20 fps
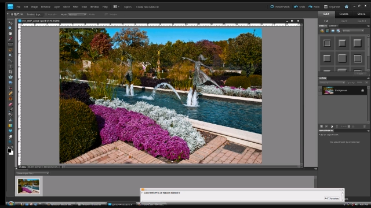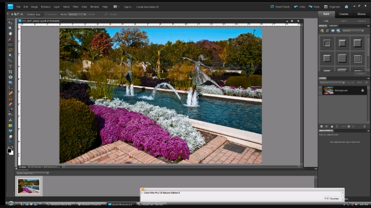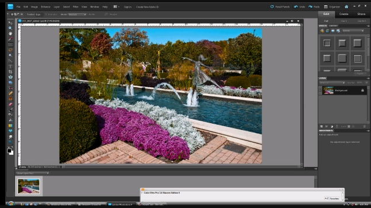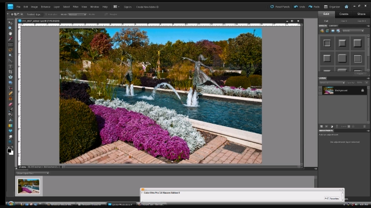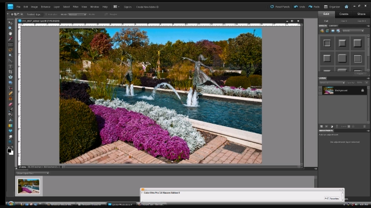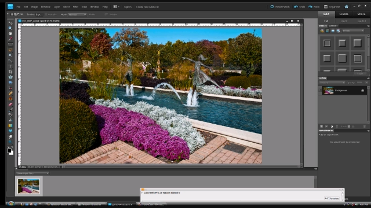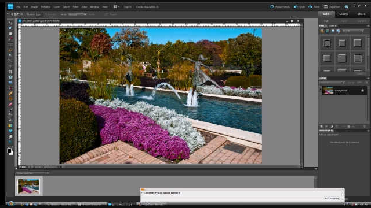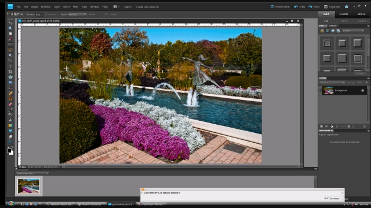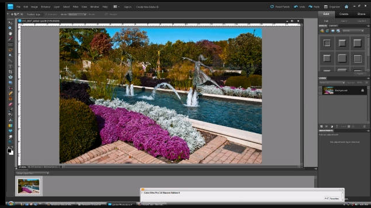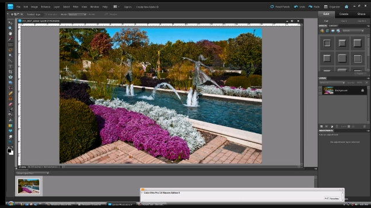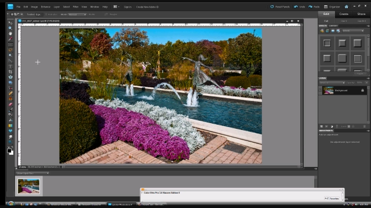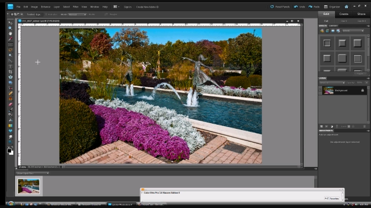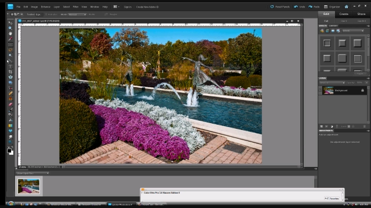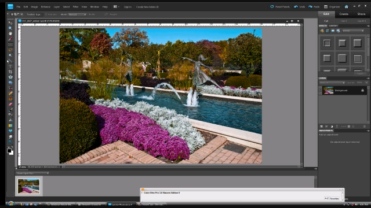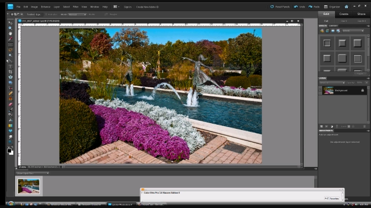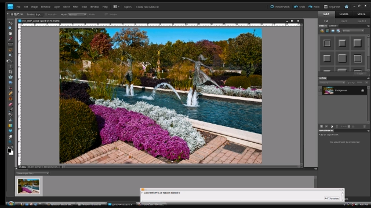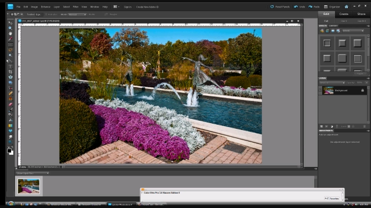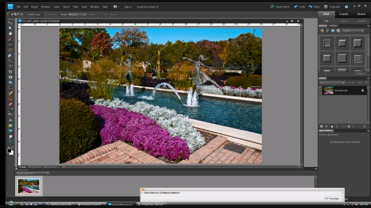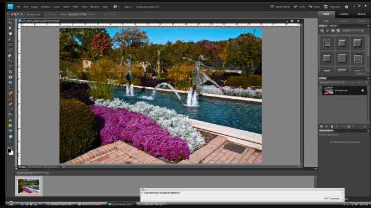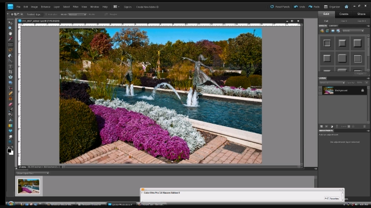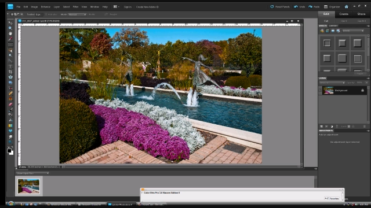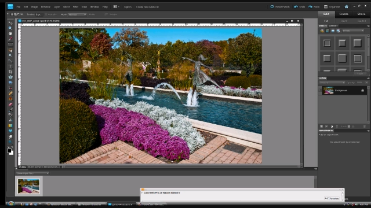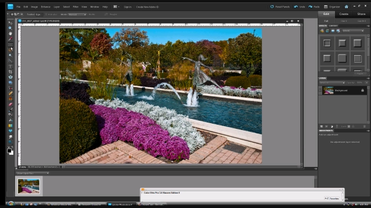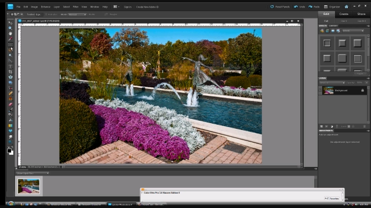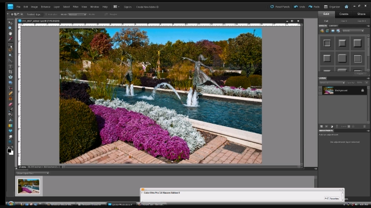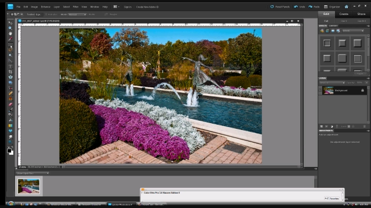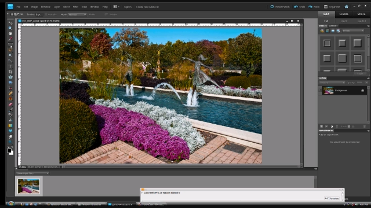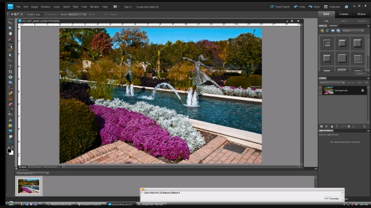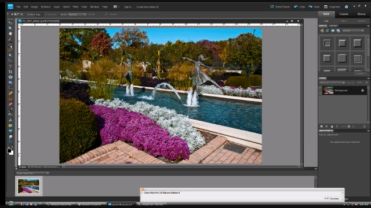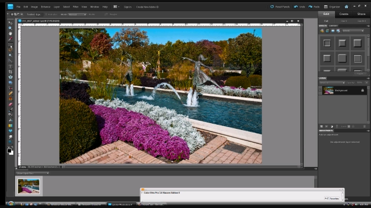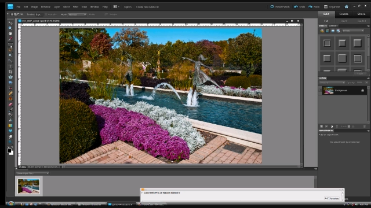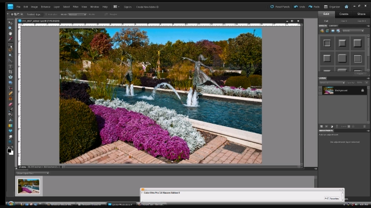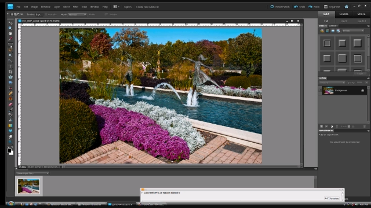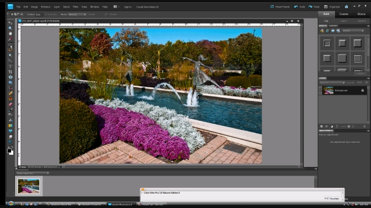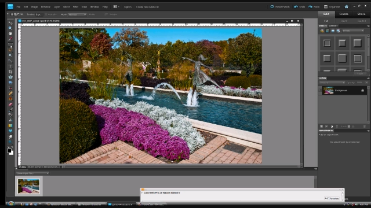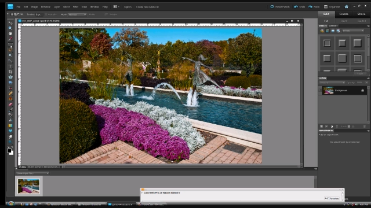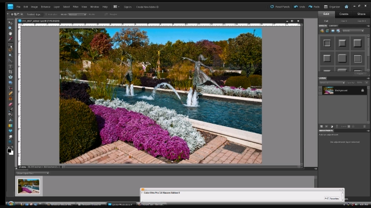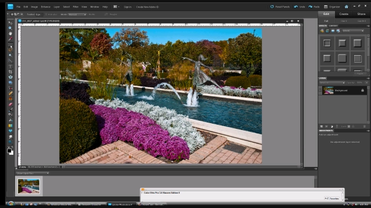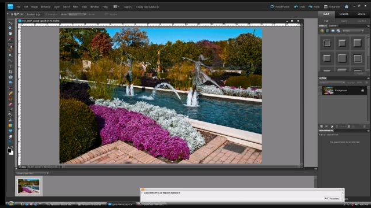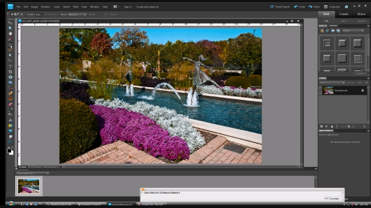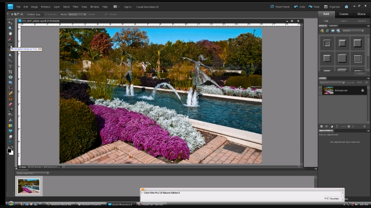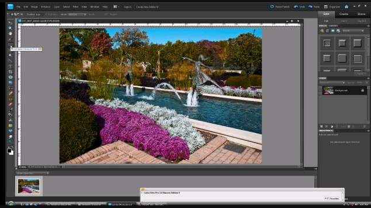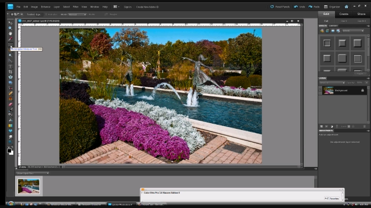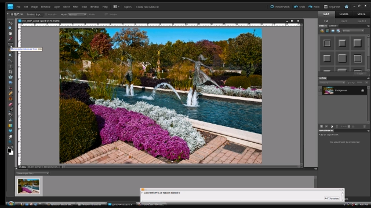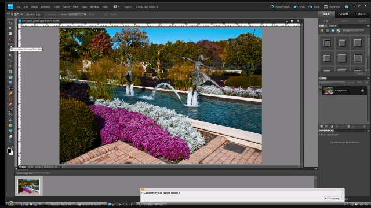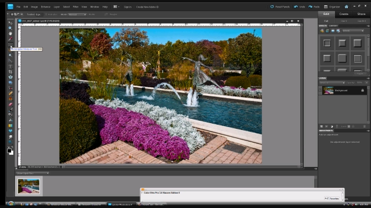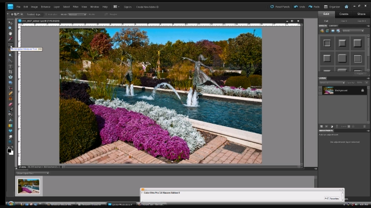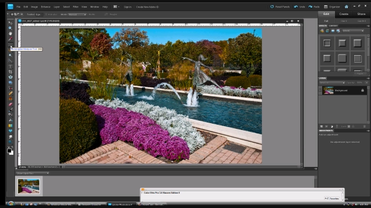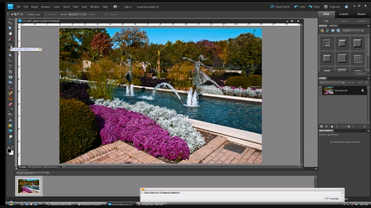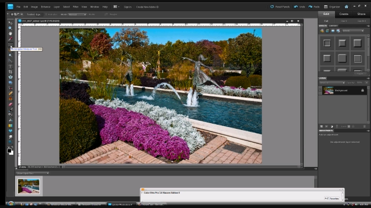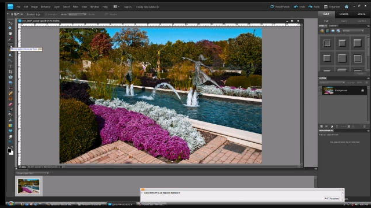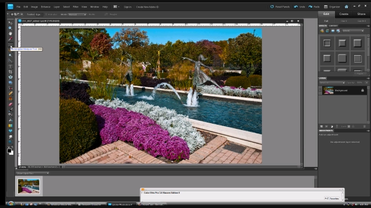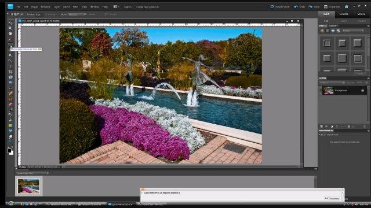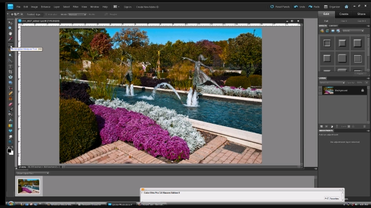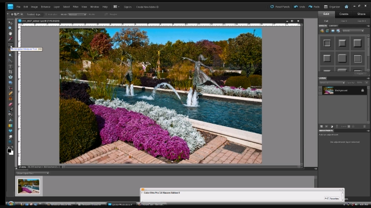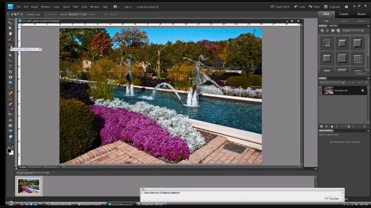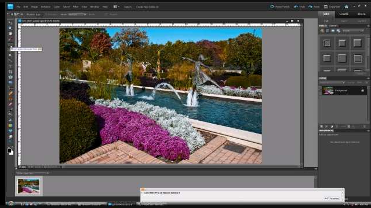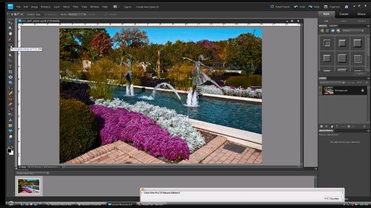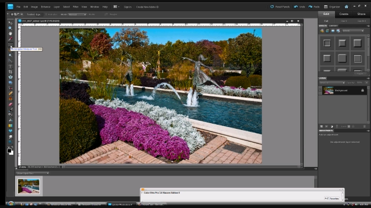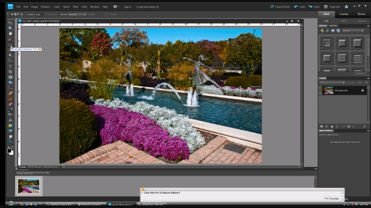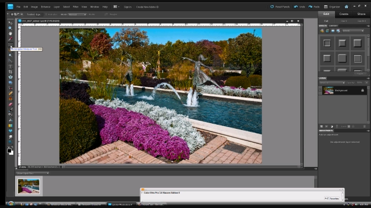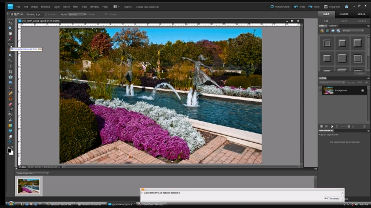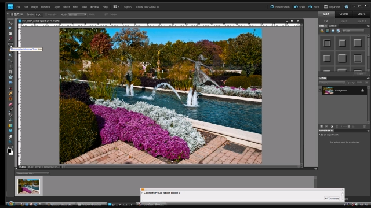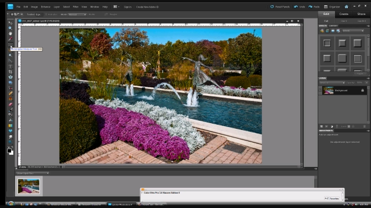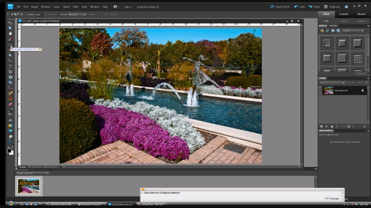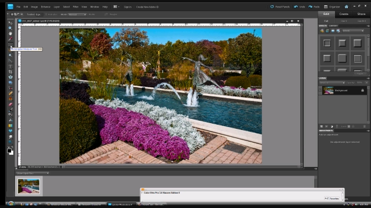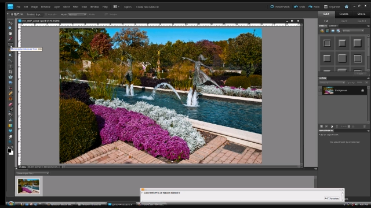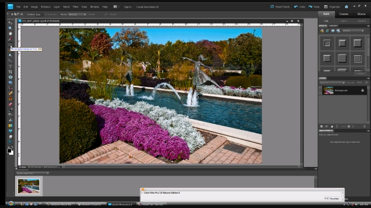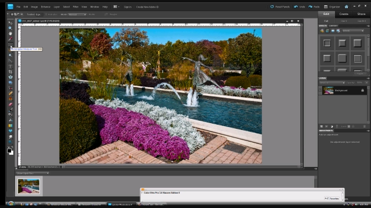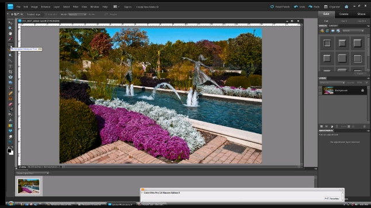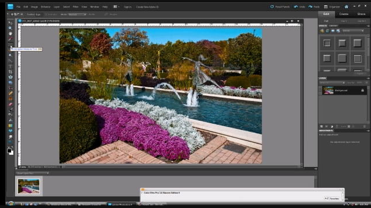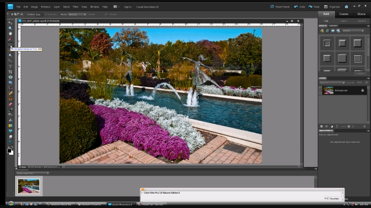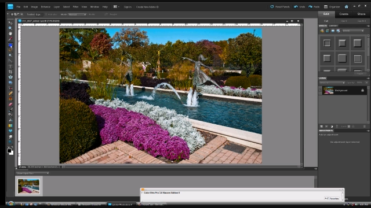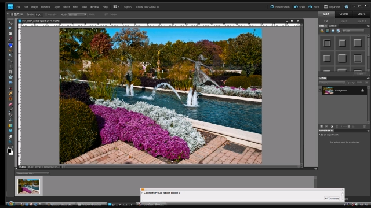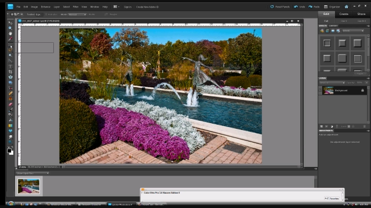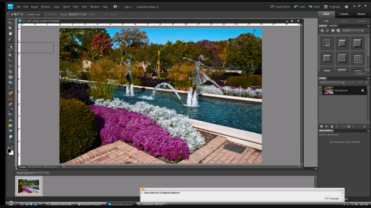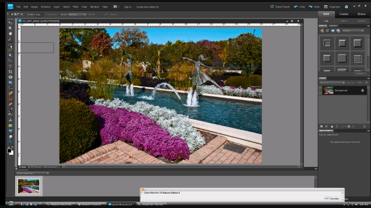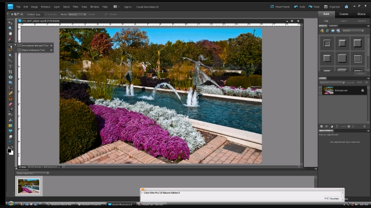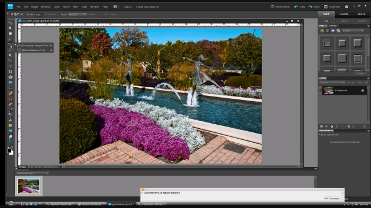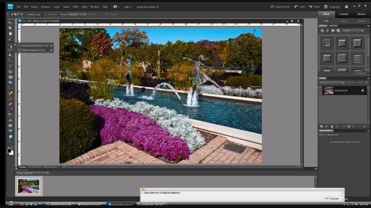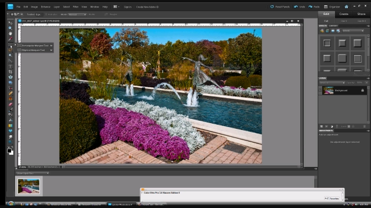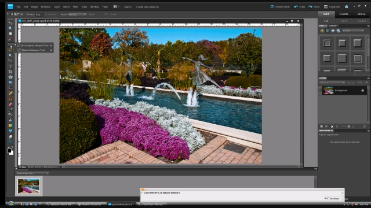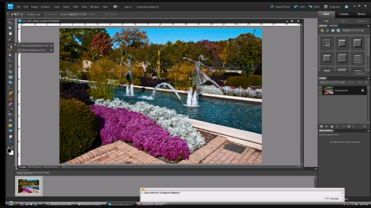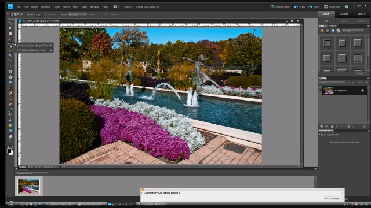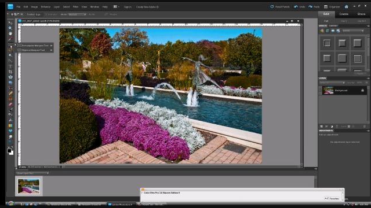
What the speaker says: (no speaker visible)